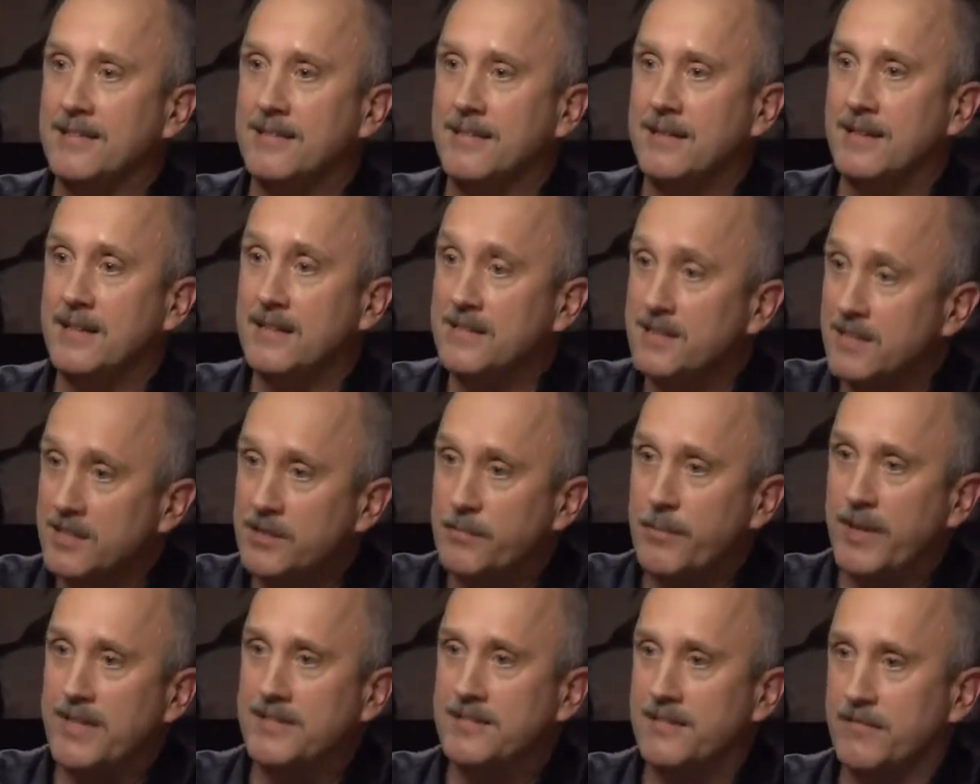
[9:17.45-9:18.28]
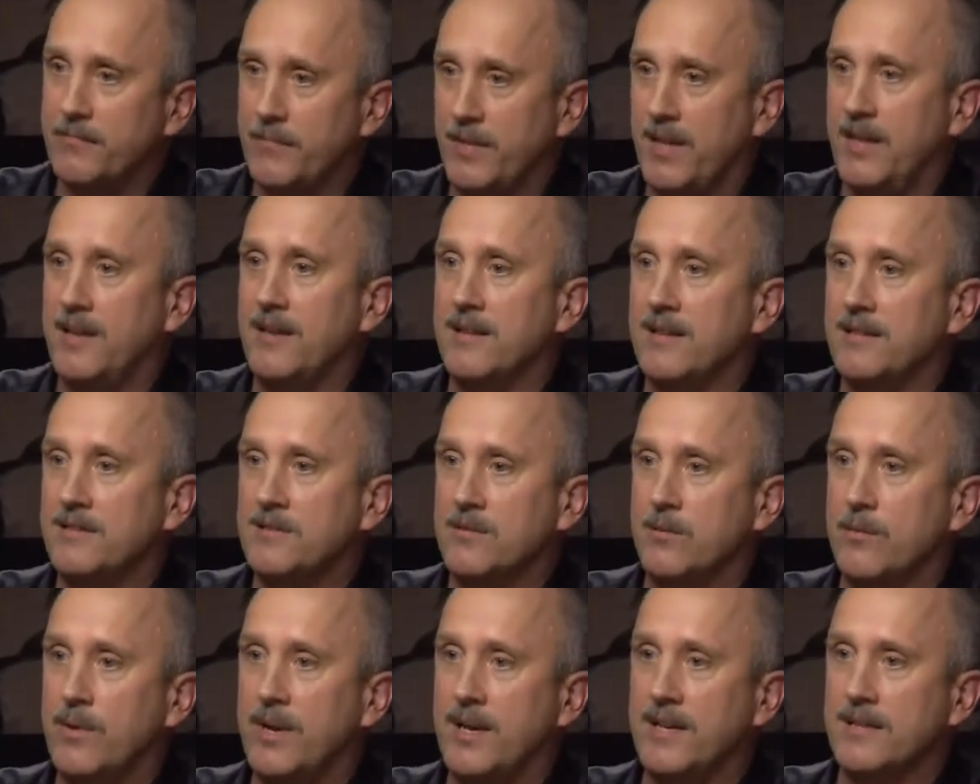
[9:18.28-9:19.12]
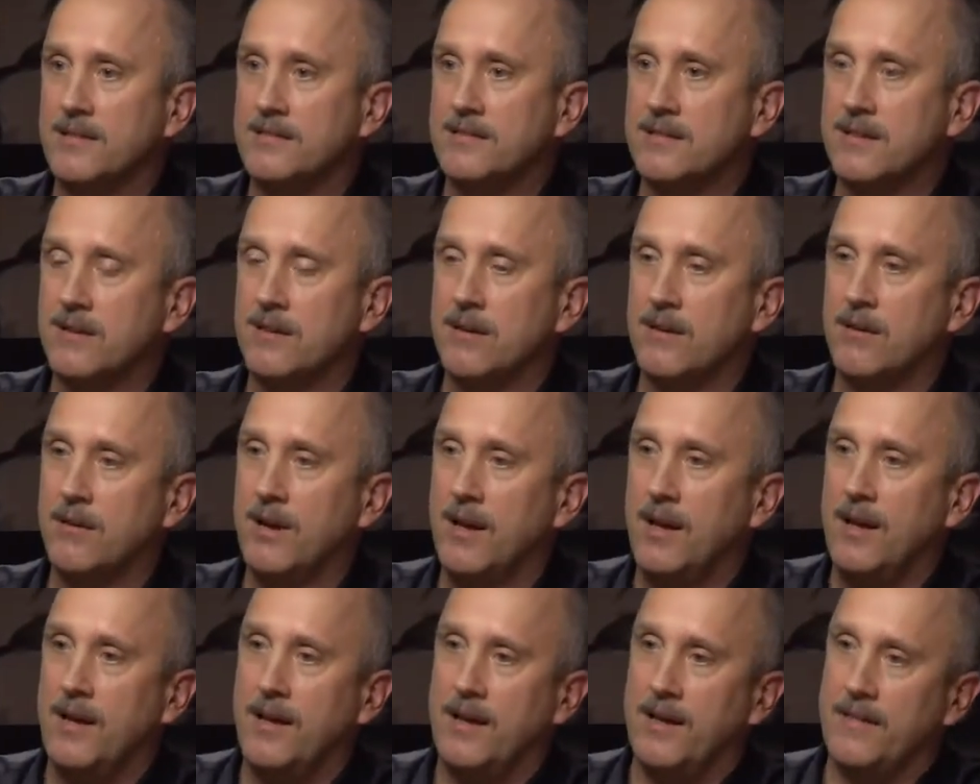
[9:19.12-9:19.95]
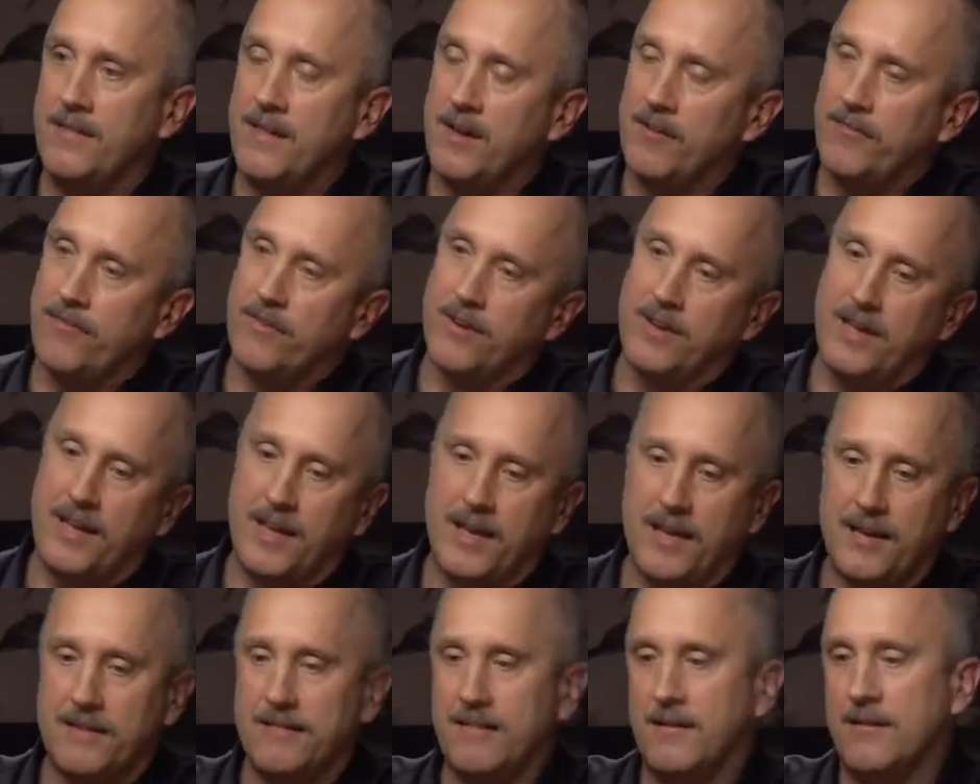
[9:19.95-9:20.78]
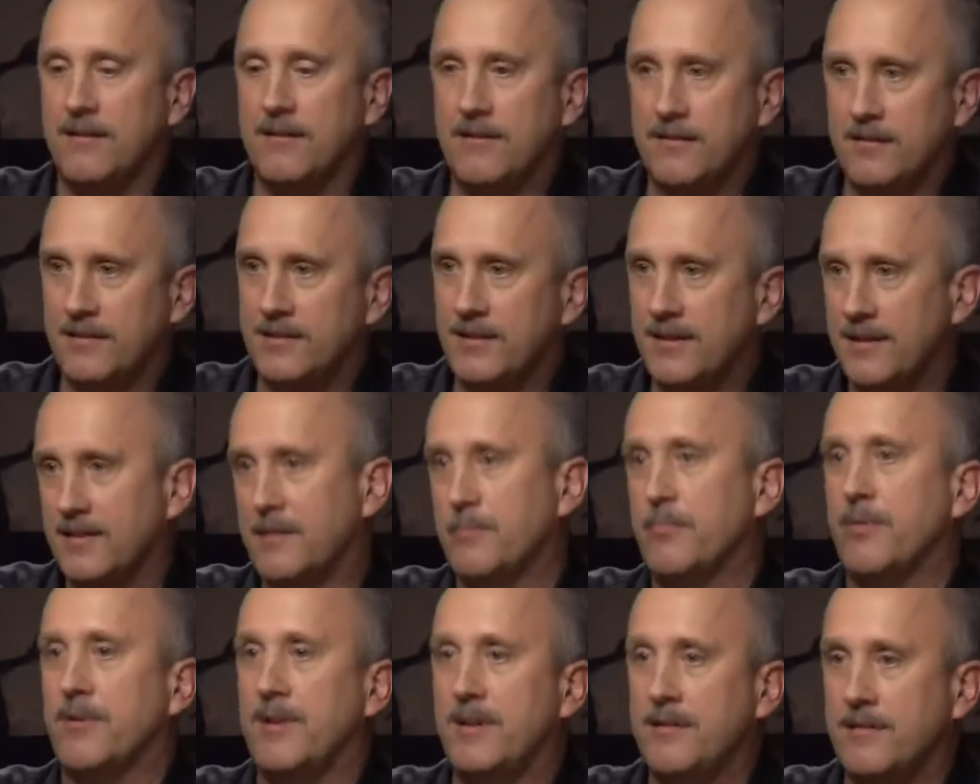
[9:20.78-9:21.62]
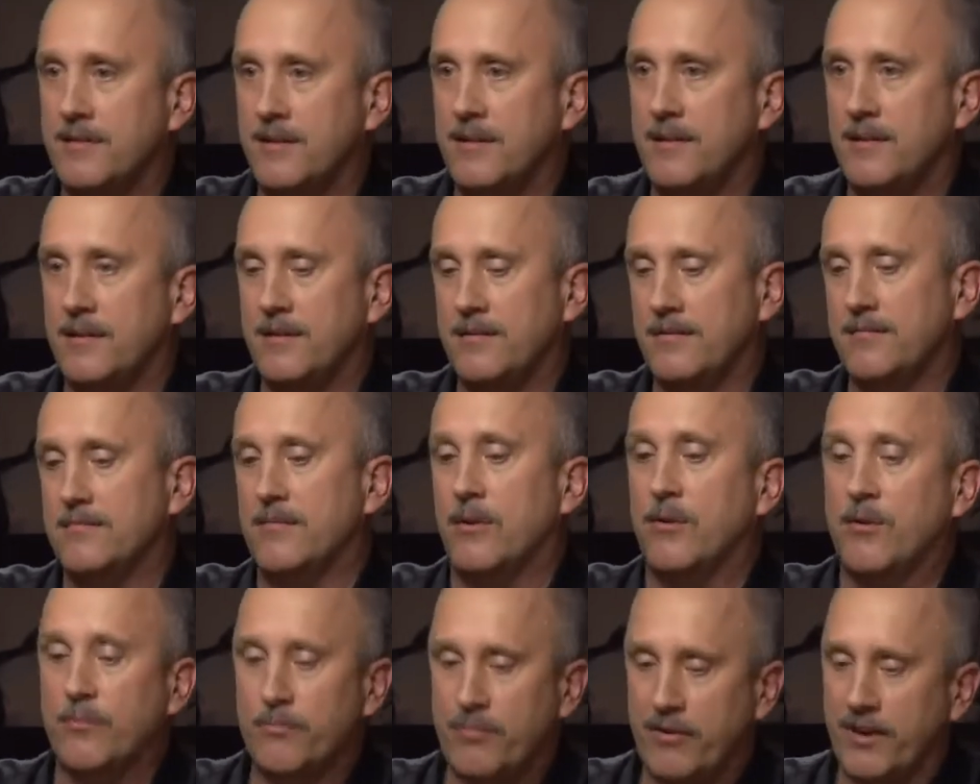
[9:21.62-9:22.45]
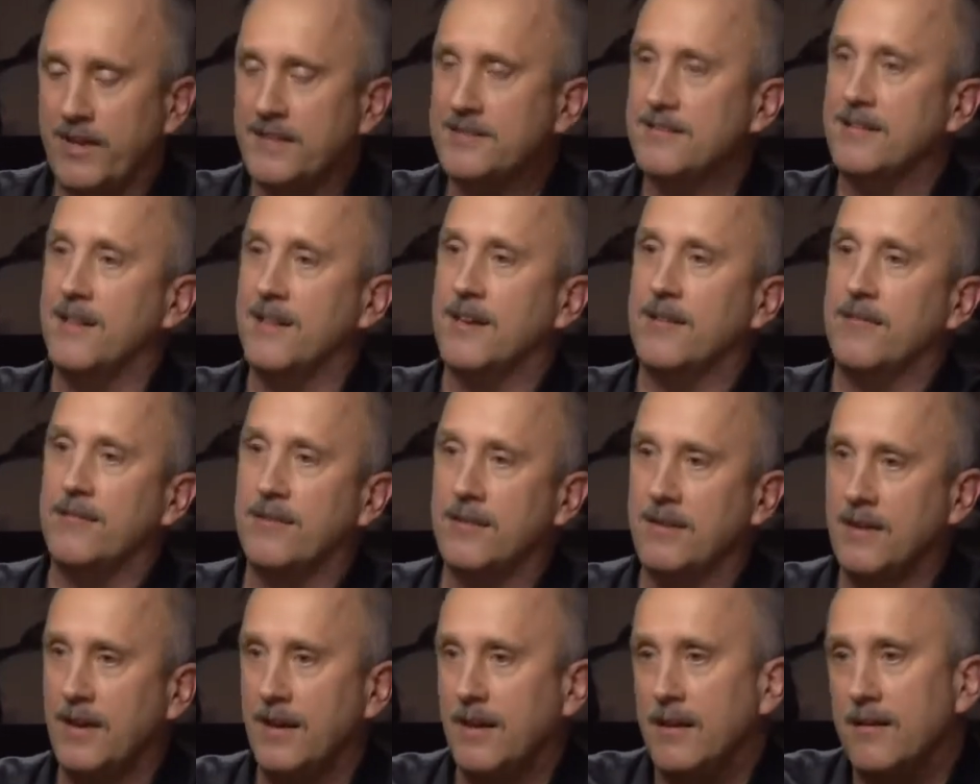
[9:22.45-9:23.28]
Mm-hmm. And it's expensive media and it's a waste. So, and they'll forget, to hit the old press lever.